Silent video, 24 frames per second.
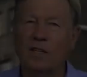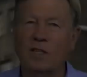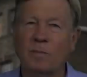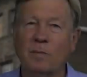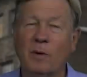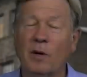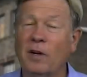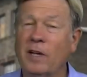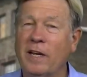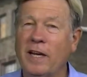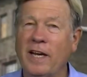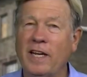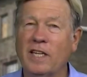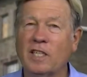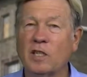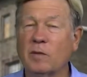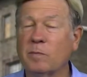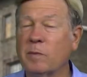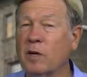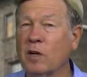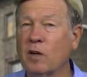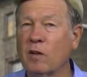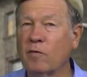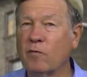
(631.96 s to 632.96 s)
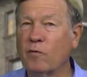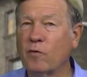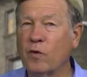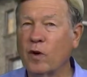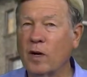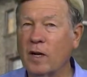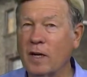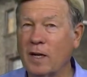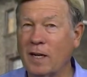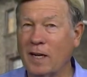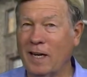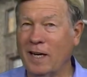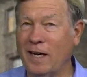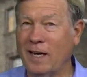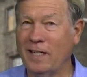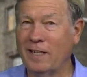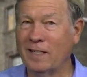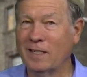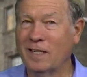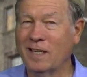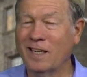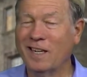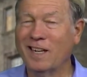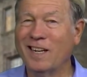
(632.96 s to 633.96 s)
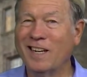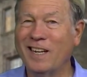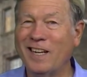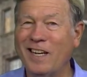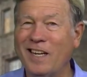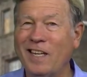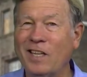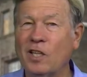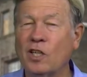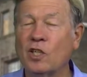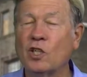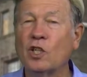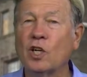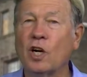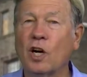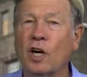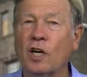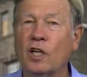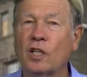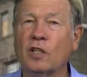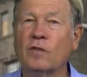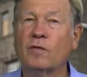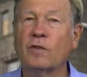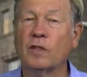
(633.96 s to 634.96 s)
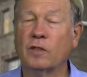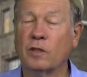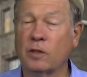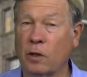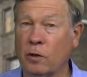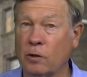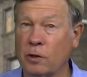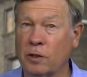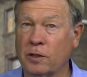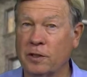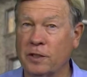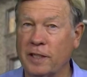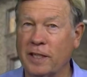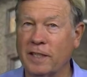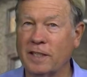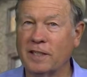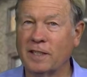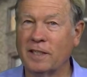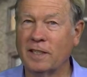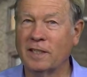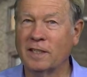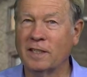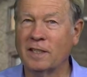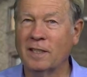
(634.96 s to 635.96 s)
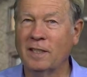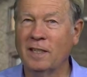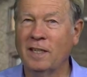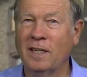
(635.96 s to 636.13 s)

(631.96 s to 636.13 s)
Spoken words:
Bernie Hayes has been on the front lines leading the charge for social justice.